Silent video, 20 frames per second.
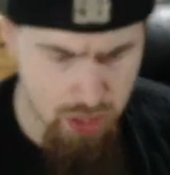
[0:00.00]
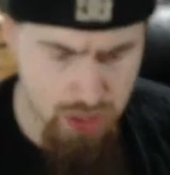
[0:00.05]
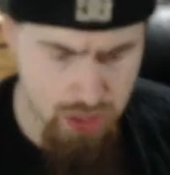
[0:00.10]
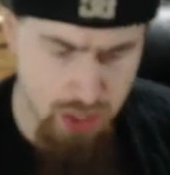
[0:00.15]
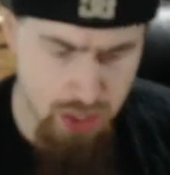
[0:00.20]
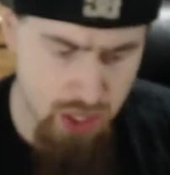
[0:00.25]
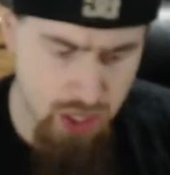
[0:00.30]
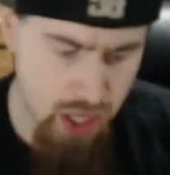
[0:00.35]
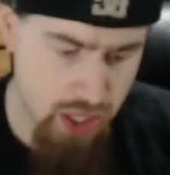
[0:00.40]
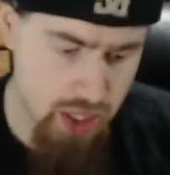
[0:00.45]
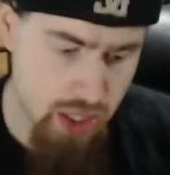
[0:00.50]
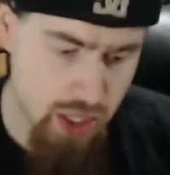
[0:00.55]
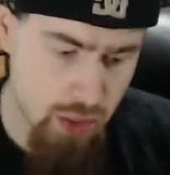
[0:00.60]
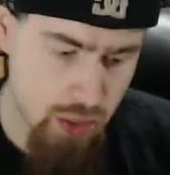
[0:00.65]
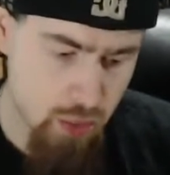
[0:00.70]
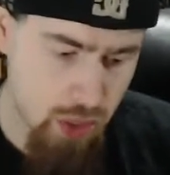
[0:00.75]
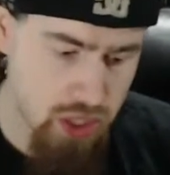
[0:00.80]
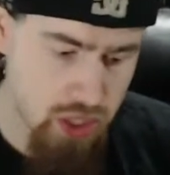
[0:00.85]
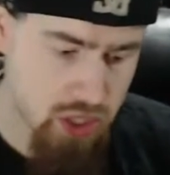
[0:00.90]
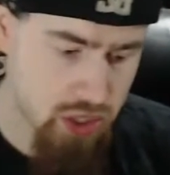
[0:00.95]
So they got the
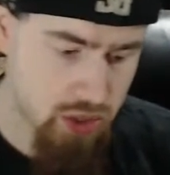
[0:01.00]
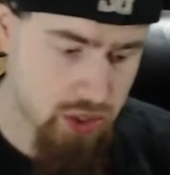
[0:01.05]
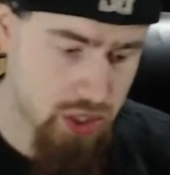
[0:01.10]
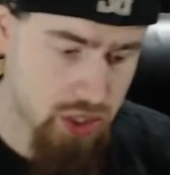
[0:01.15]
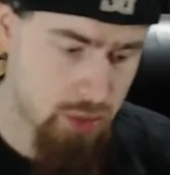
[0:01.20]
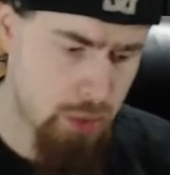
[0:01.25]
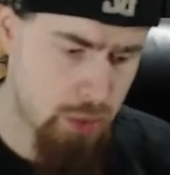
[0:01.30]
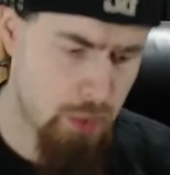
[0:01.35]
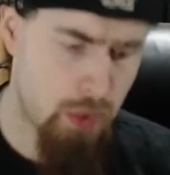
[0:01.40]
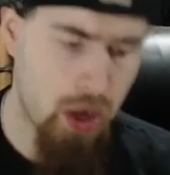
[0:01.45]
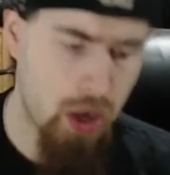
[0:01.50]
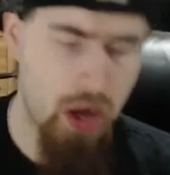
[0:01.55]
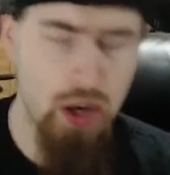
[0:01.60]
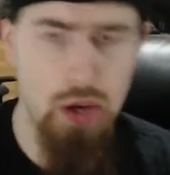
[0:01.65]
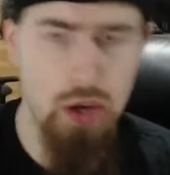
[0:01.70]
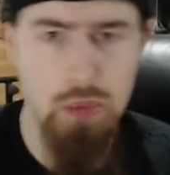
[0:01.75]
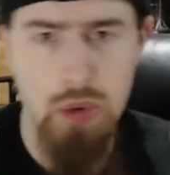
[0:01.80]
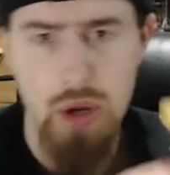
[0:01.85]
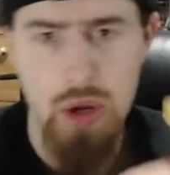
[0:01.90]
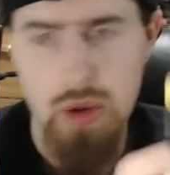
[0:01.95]
original Super Mario
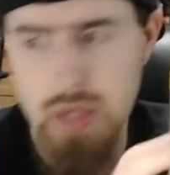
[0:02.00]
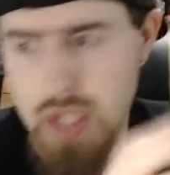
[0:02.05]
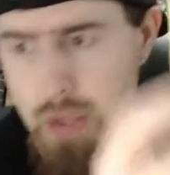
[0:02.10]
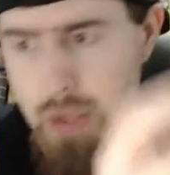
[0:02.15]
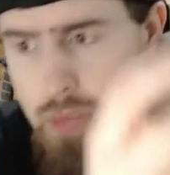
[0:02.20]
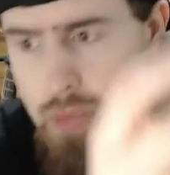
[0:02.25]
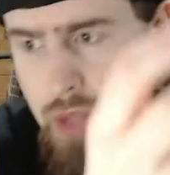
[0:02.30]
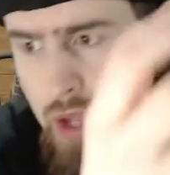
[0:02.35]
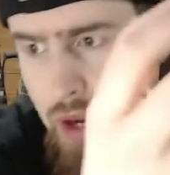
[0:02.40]
Bros. up there.